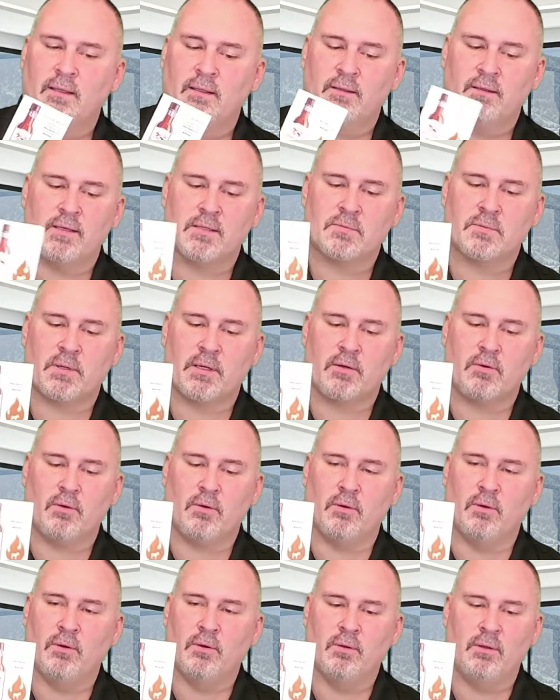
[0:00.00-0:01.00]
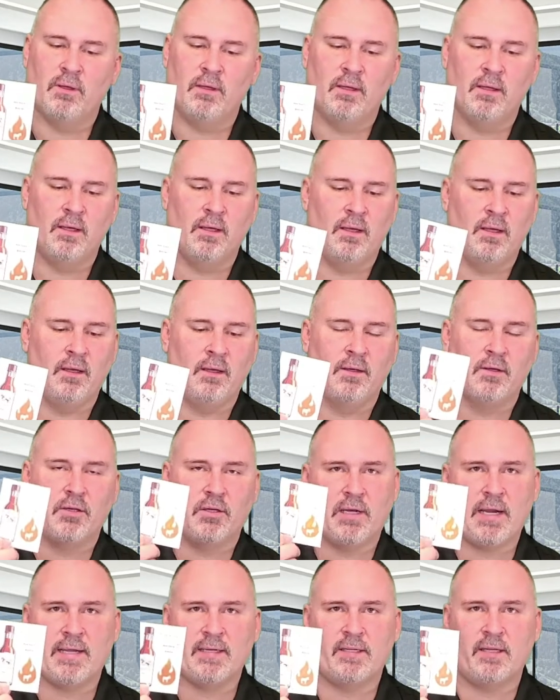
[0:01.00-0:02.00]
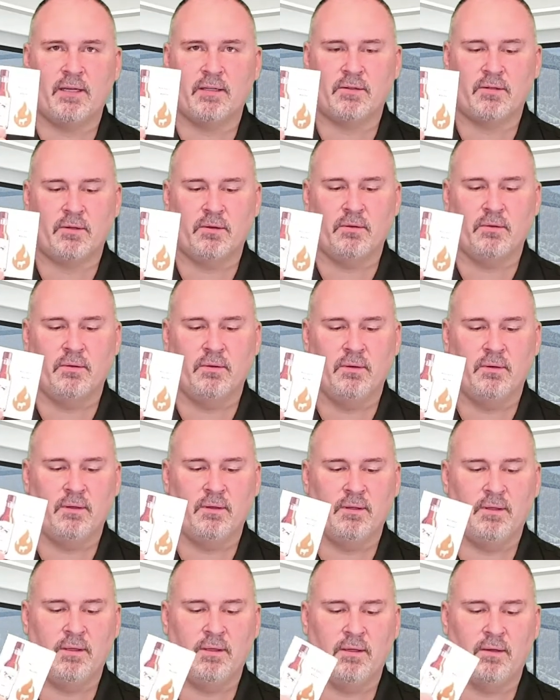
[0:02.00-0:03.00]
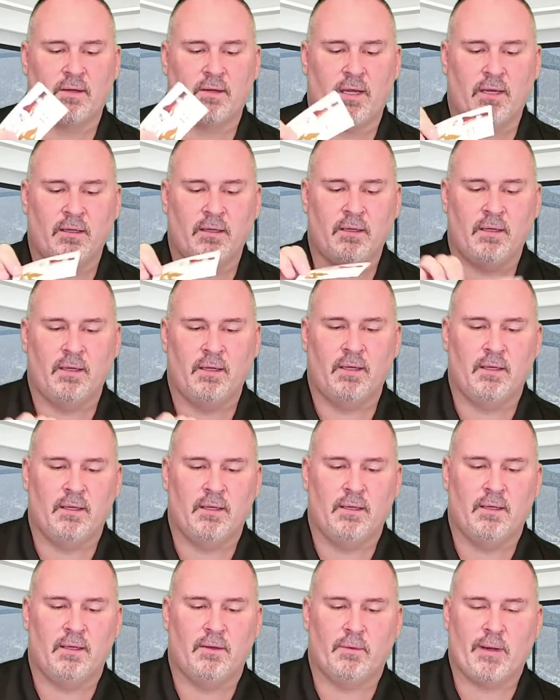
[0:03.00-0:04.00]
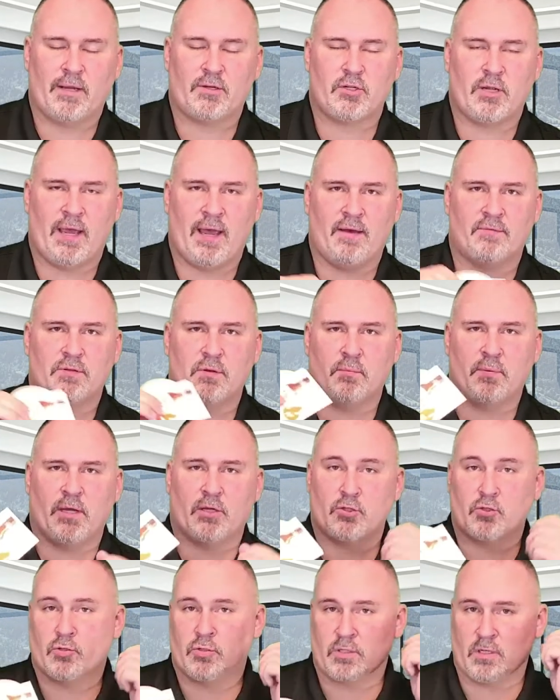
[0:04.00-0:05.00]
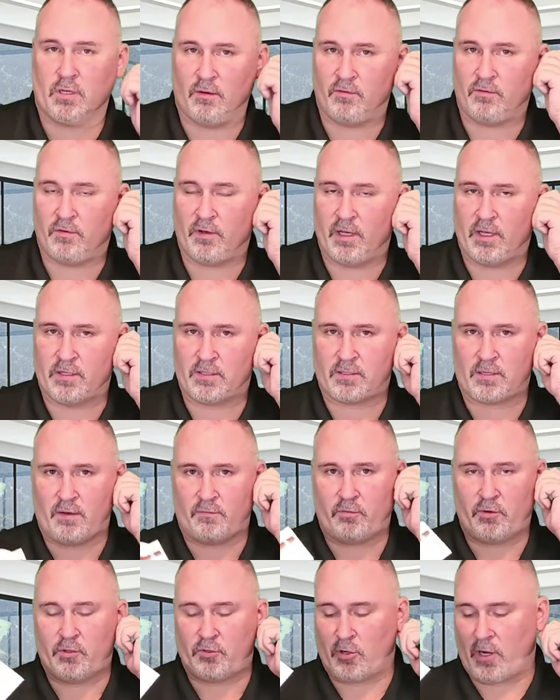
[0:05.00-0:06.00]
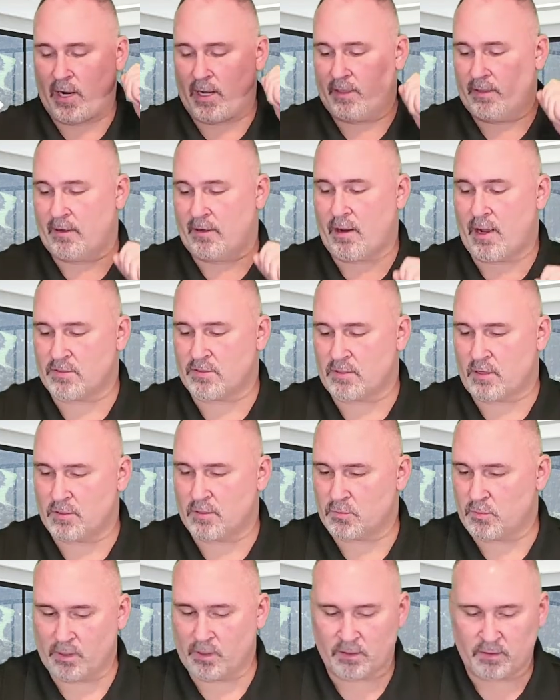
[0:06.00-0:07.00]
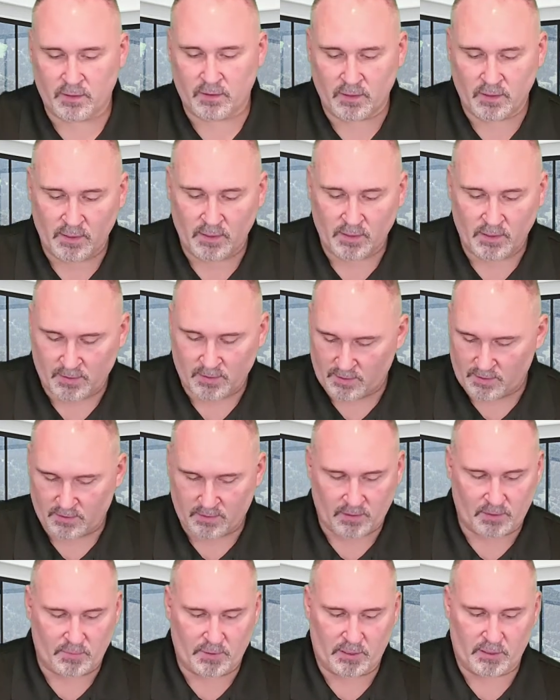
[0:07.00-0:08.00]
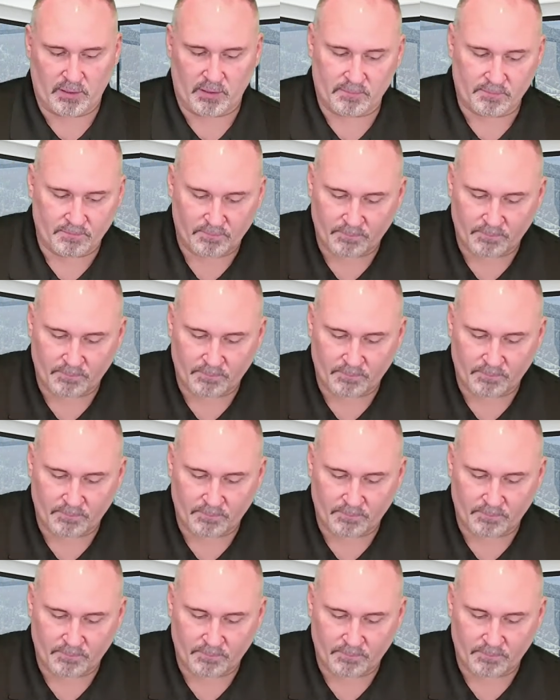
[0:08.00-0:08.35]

That's pretty cool. Good idea too. Okay. We actually have some pictures of stuff we tried their hot sauce with. That'll be good.